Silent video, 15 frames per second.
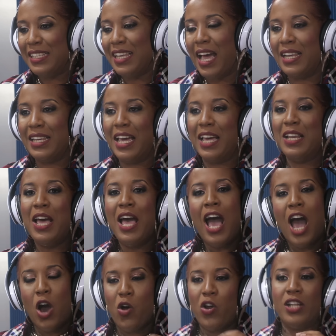And right, then,
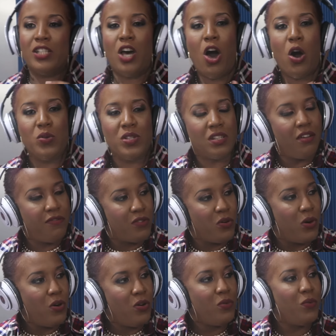according to how stuff
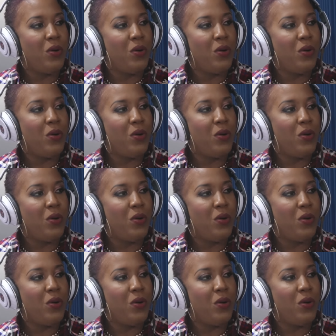go,